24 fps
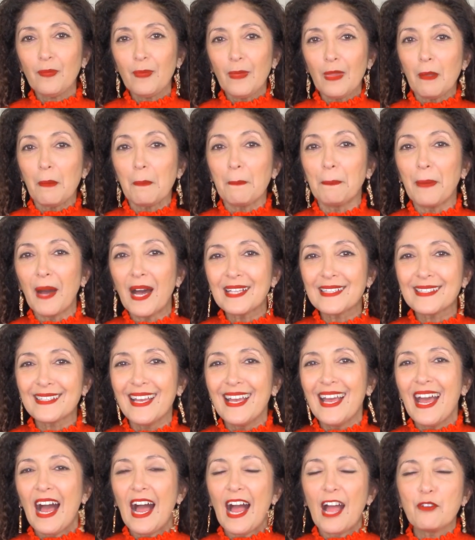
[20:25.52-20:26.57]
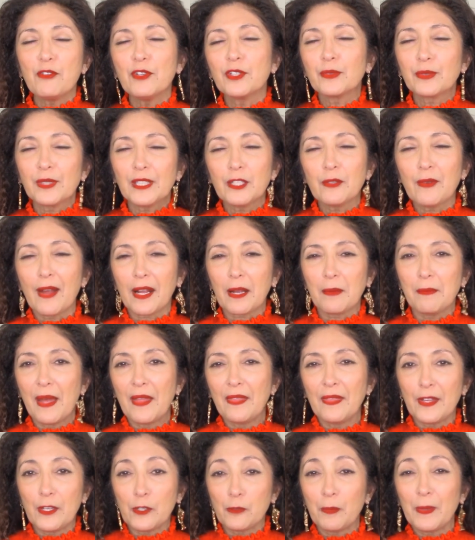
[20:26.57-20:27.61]
But I would really
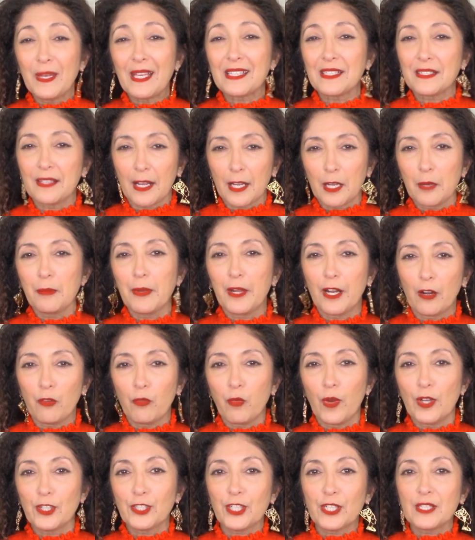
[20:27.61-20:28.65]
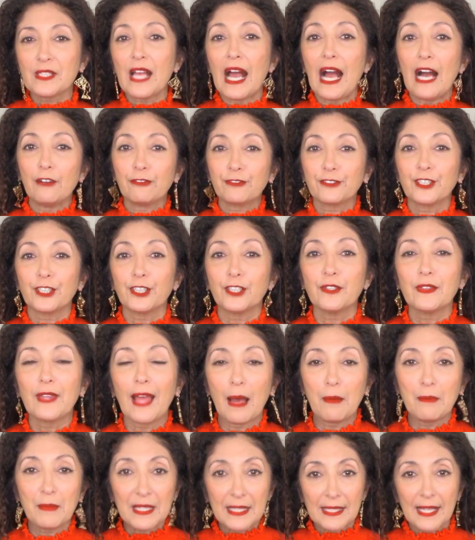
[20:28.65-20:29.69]
recommend these be a second pair of wedges after
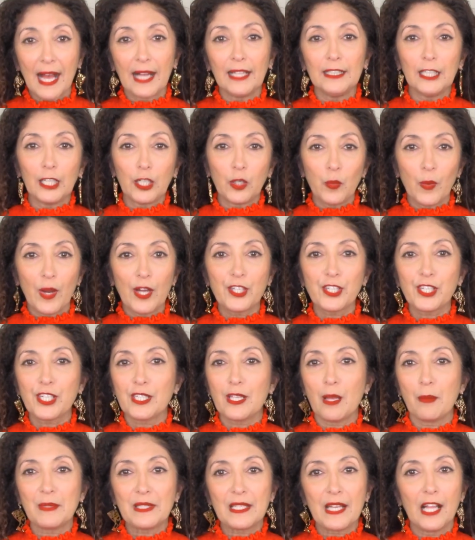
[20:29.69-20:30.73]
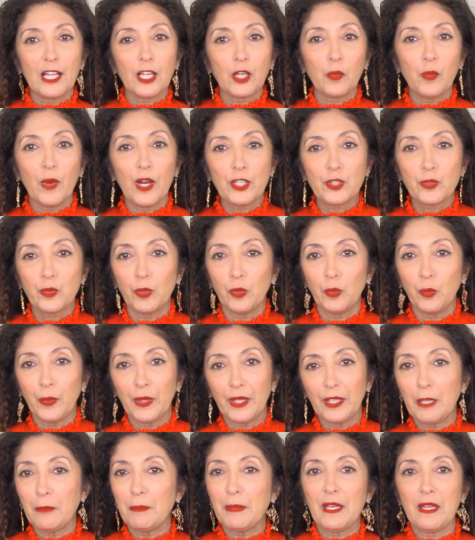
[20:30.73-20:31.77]
that metallic wedge, because that metallic wedge will
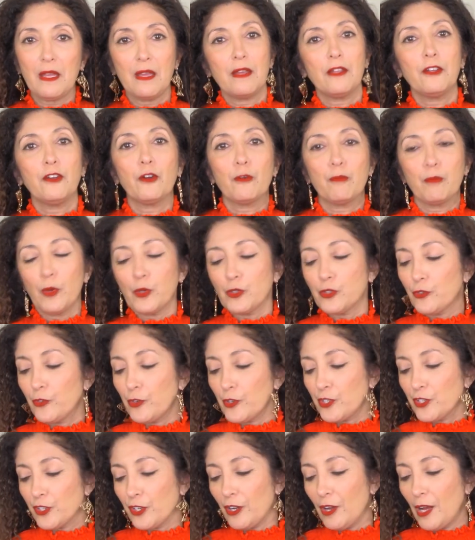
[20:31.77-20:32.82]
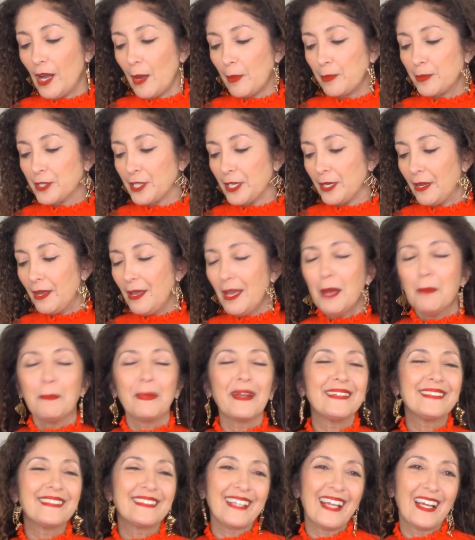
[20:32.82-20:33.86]
really be your most versatile option. But
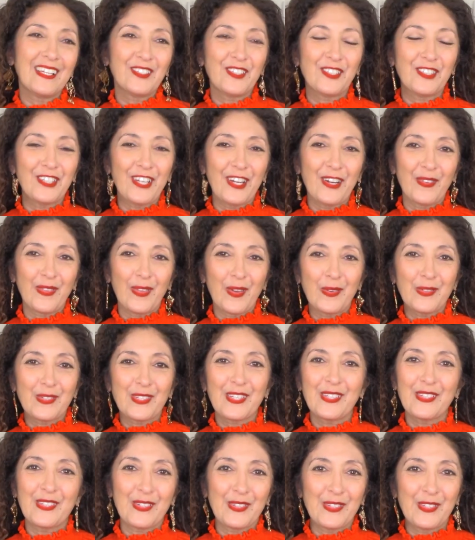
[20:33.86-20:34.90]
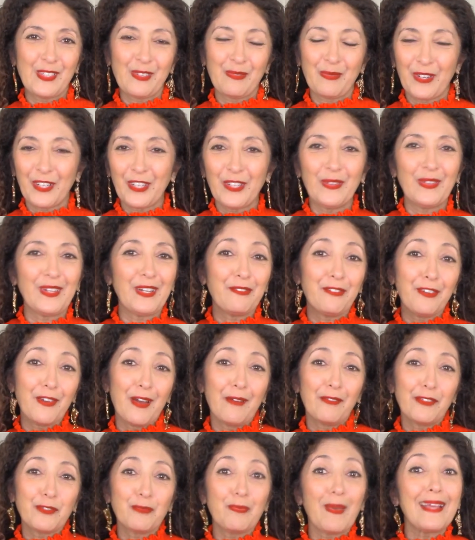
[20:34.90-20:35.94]
I just had to share those because they're super cute. And if you
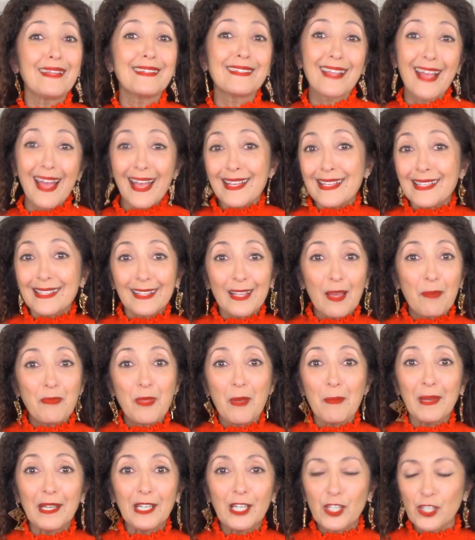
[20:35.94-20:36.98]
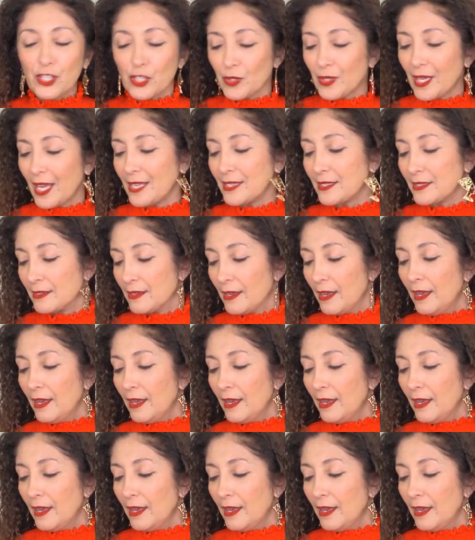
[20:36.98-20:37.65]
have space, slip them in your suitcase.